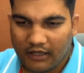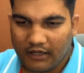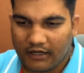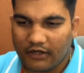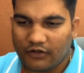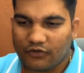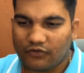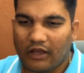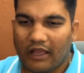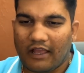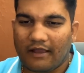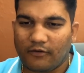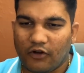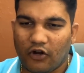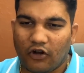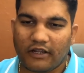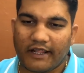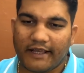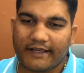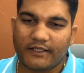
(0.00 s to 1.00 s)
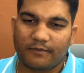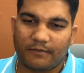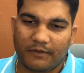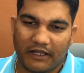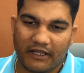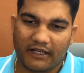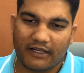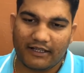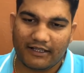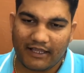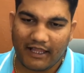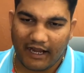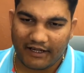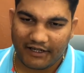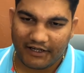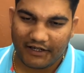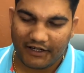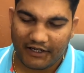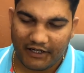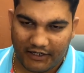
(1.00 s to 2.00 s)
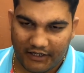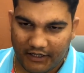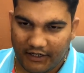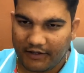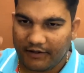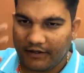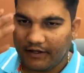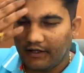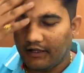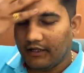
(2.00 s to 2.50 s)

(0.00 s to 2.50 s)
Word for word: Right? So I am not explaining that in detail.